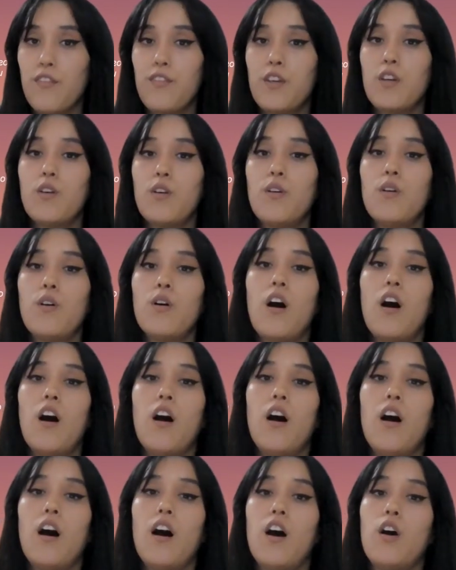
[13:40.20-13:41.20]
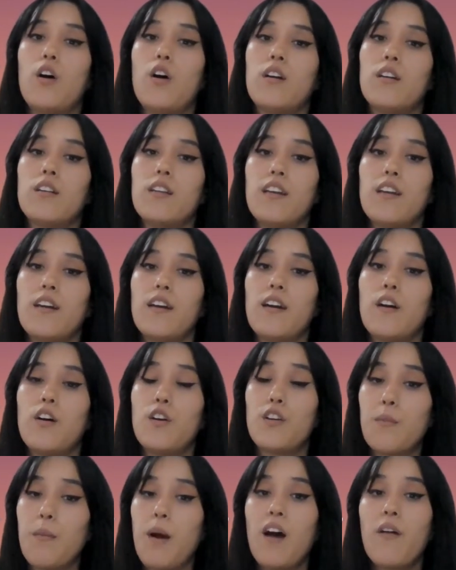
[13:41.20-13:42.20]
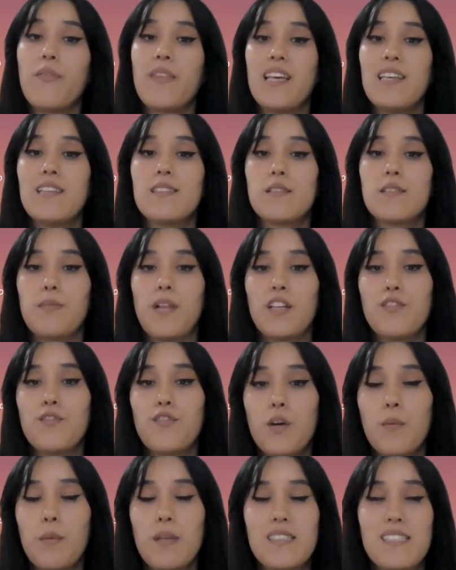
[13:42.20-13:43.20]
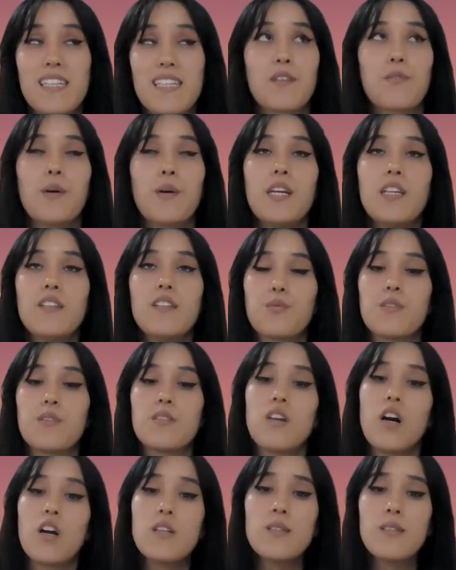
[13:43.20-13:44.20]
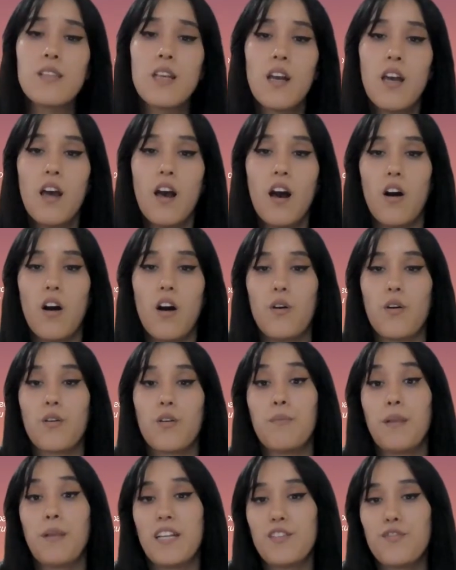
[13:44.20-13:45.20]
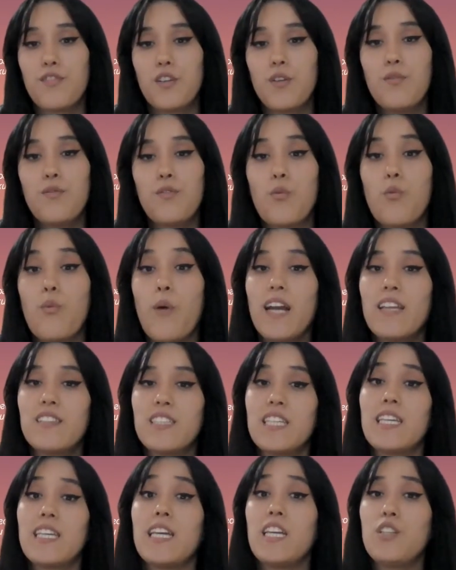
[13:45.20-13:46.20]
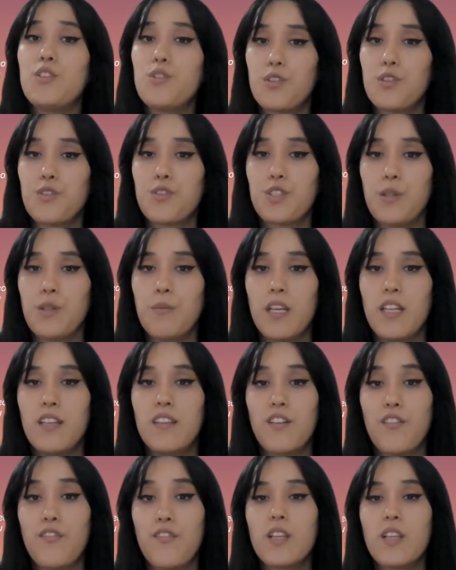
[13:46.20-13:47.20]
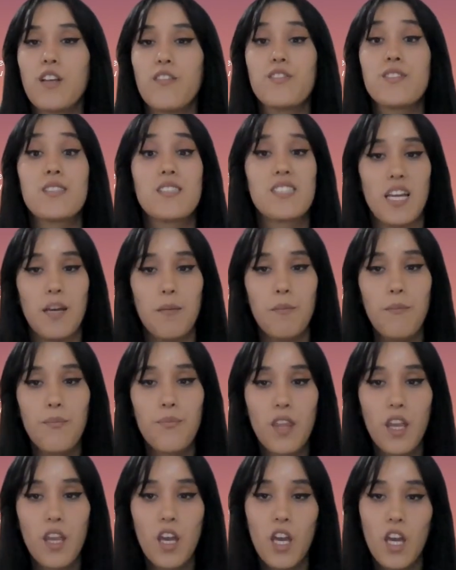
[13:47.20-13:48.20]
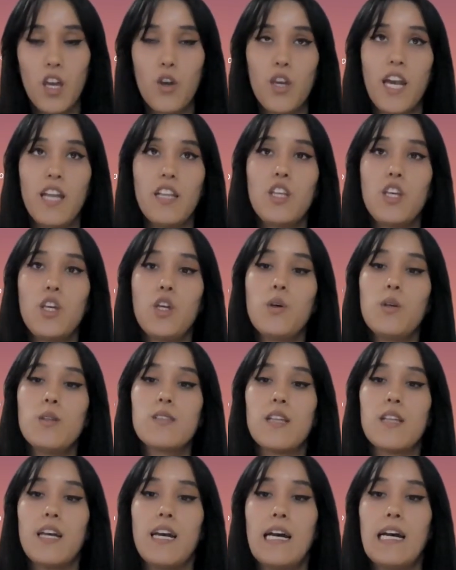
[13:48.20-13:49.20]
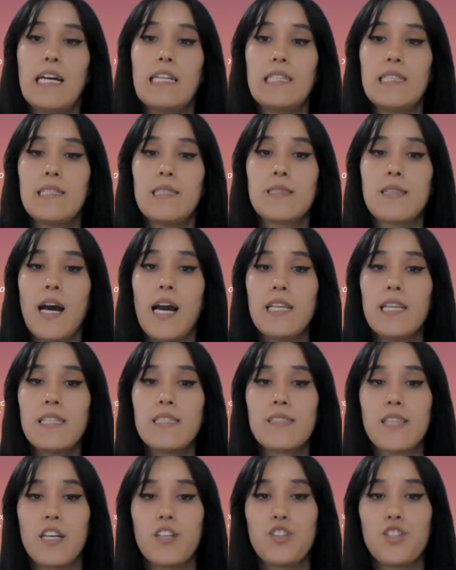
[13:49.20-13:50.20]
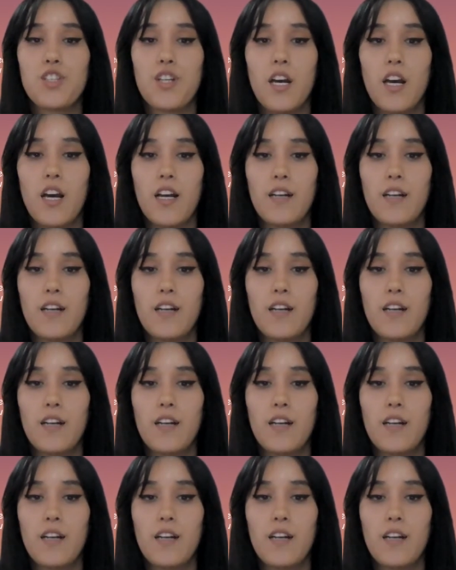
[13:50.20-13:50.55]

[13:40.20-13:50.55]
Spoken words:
you heard about this platform, it's a great resource or platform for finding internship in the field of STEM. You can use these sites such